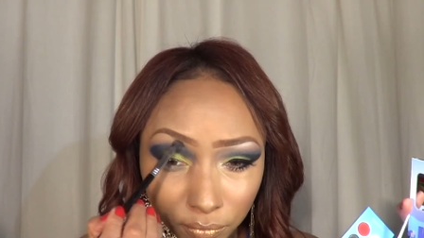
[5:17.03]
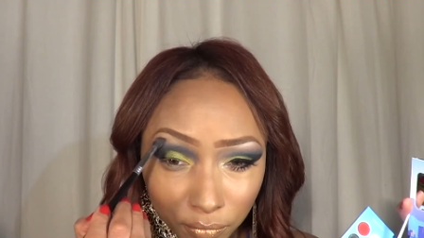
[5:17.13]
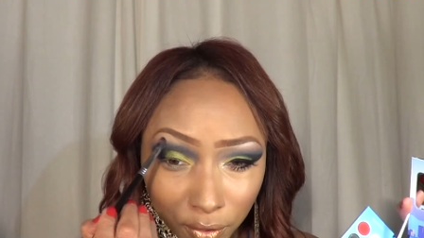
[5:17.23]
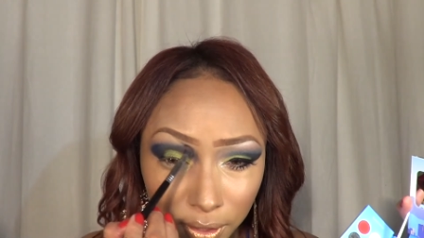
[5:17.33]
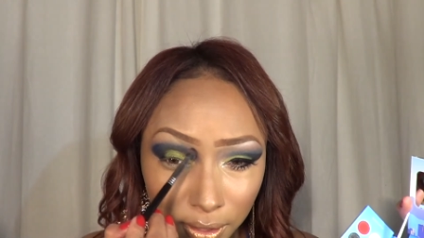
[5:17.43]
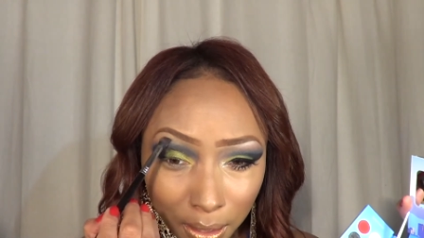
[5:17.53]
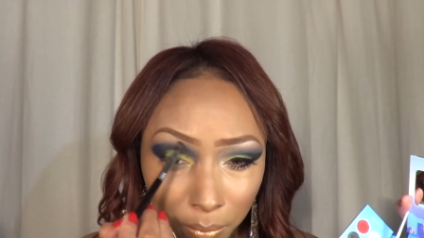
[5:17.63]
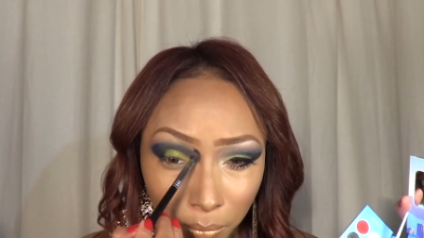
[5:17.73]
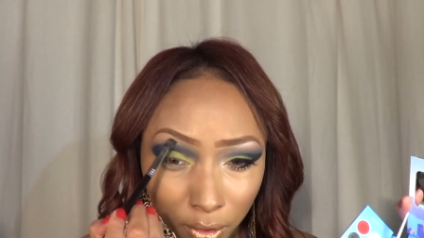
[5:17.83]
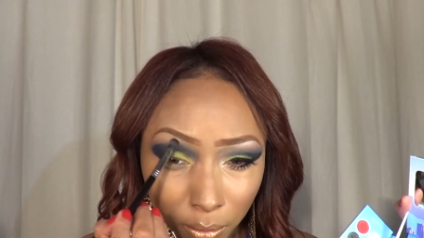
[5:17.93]
This time
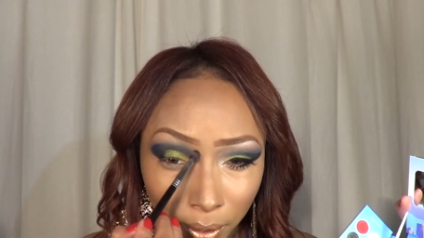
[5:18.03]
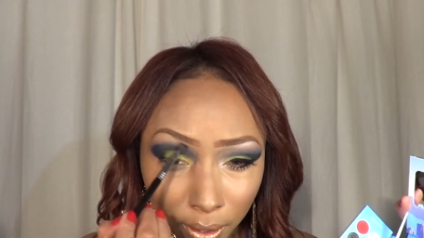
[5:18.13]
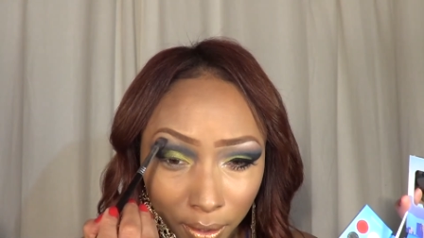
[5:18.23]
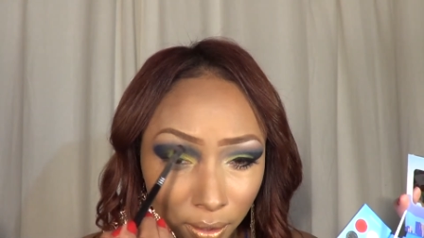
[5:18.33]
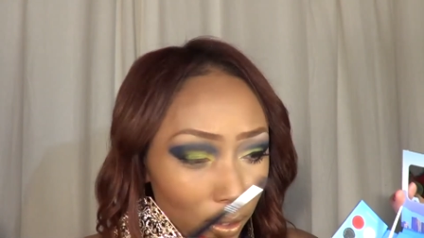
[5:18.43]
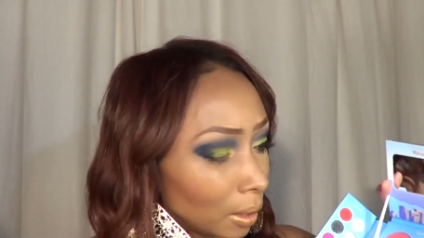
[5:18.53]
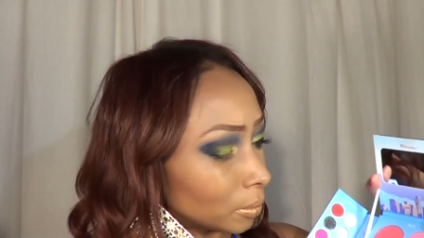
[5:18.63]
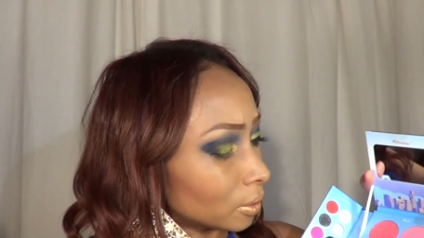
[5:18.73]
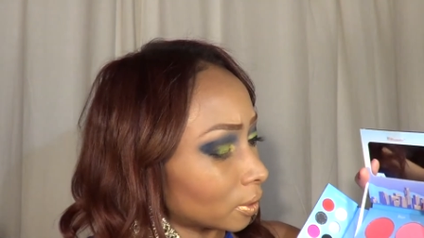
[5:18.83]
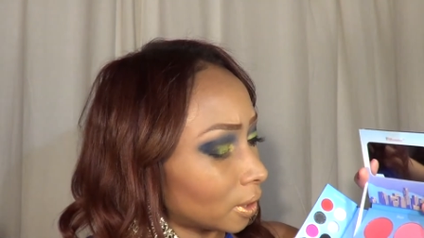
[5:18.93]
I'm going to make, I'm
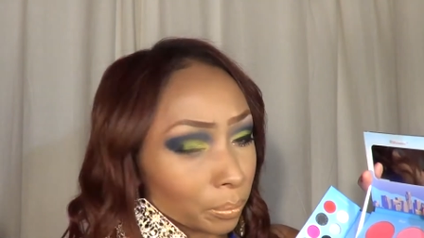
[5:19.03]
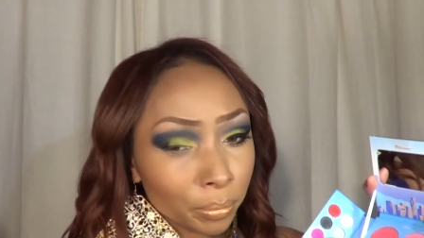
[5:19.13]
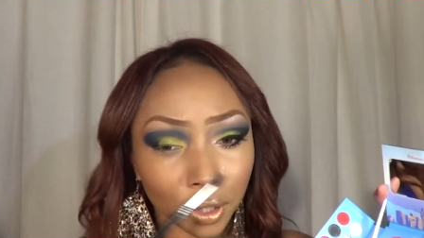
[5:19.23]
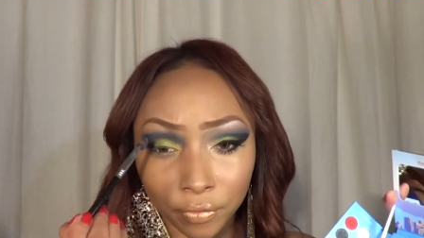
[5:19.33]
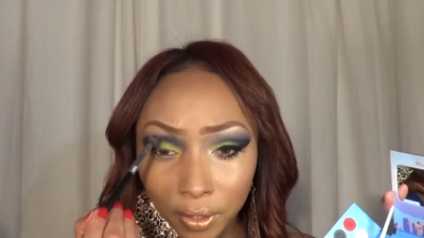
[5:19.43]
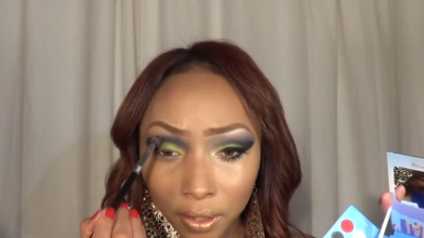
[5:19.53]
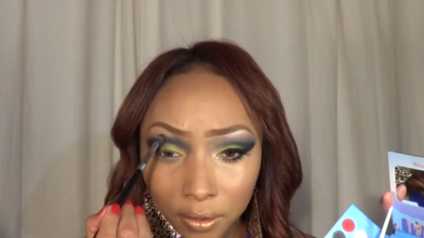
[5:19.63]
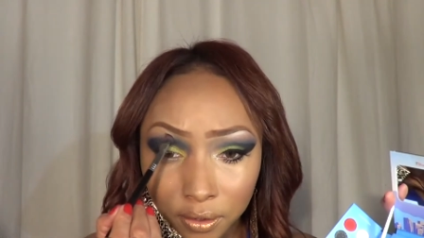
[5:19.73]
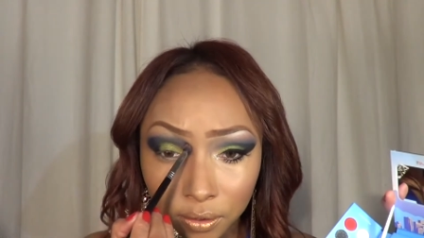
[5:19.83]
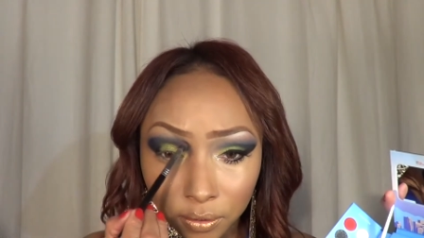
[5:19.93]
going to keep buffing
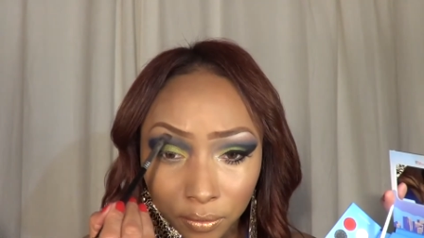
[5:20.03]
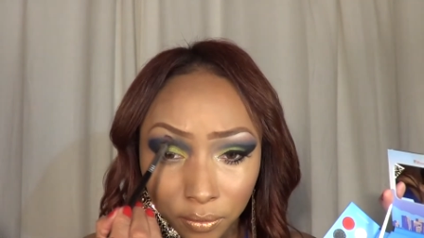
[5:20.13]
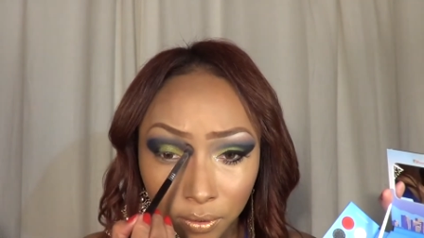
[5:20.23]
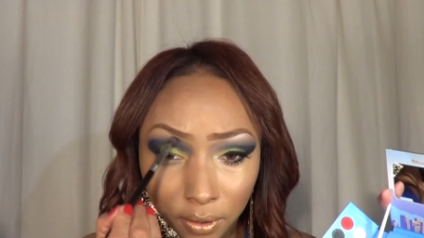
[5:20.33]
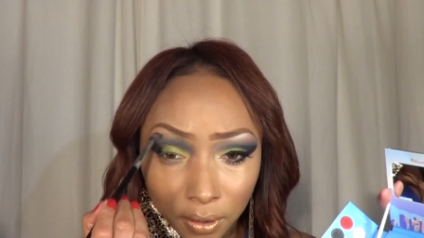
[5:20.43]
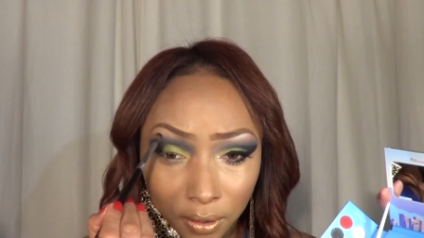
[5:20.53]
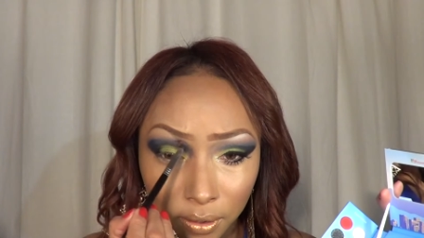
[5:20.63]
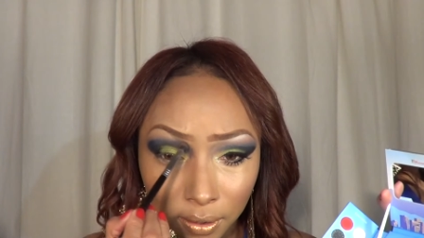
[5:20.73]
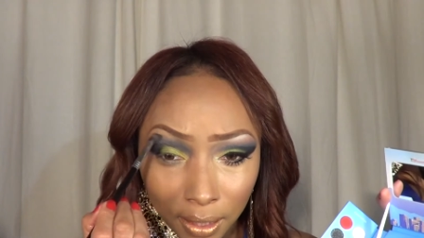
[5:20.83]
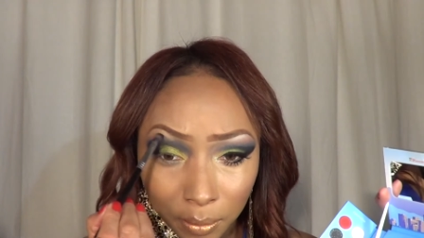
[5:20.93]
until
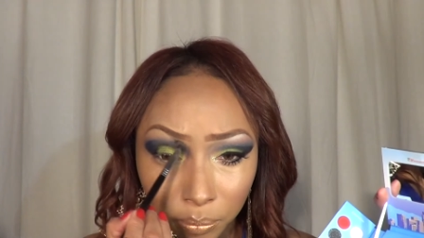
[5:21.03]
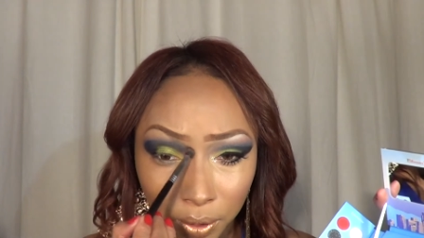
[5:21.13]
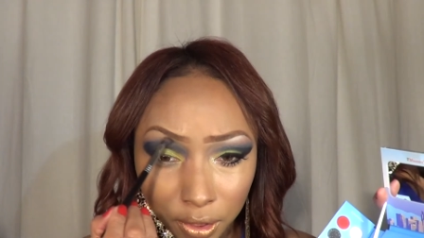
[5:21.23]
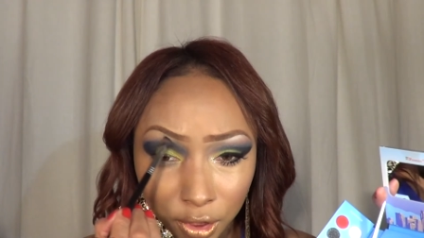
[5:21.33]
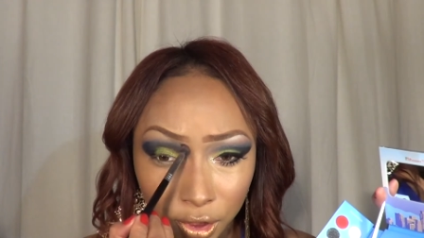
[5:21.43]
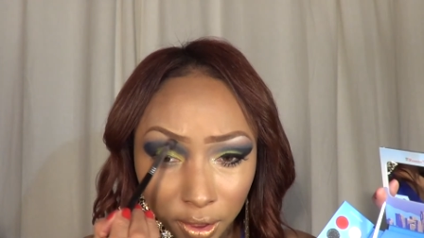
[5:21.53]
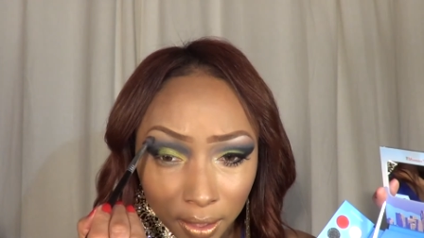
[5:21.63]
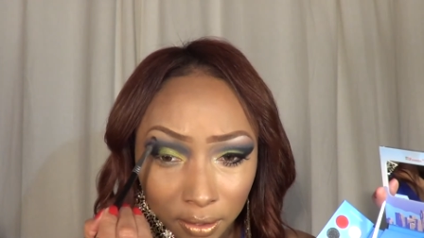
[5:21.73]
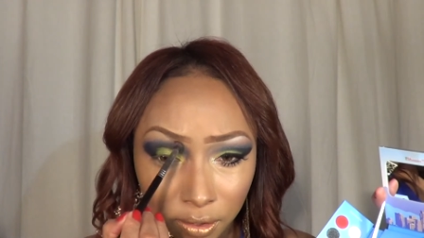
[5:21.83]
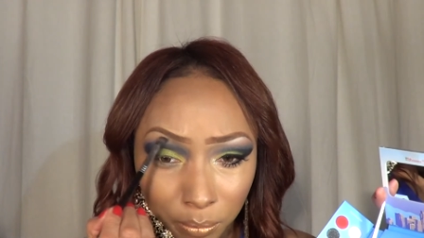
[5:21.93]
that peachy
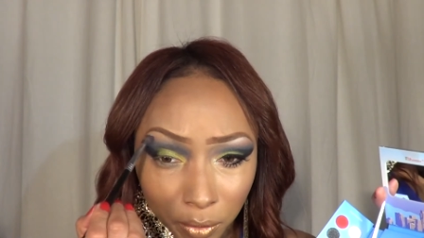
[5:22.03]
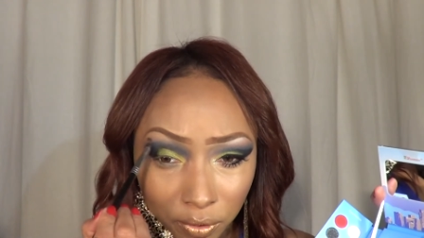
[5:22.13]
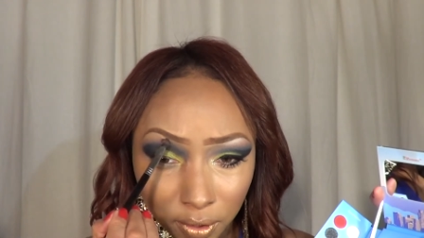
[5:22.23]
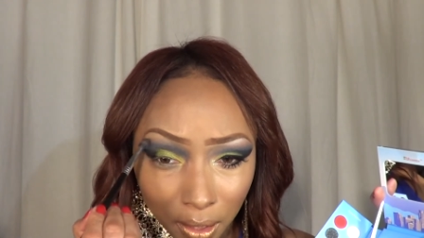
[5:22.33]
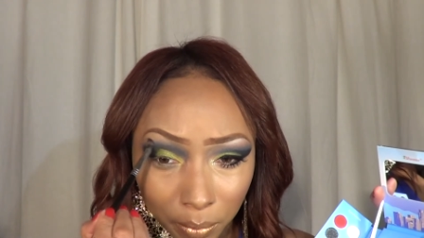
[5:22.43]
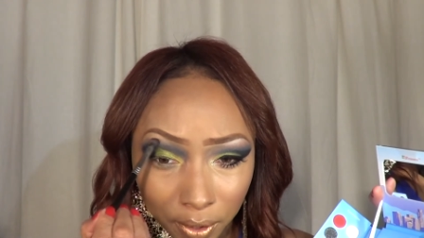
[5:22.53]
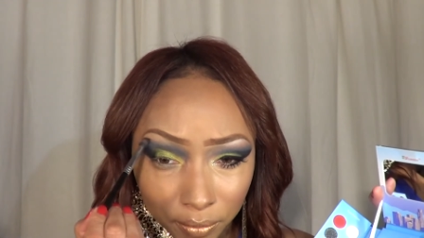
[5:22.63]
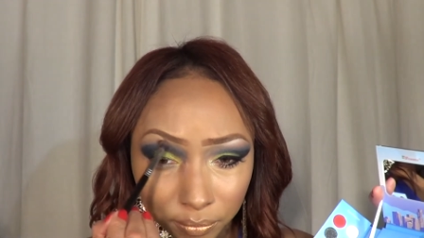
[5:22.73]
shade is the most dominant.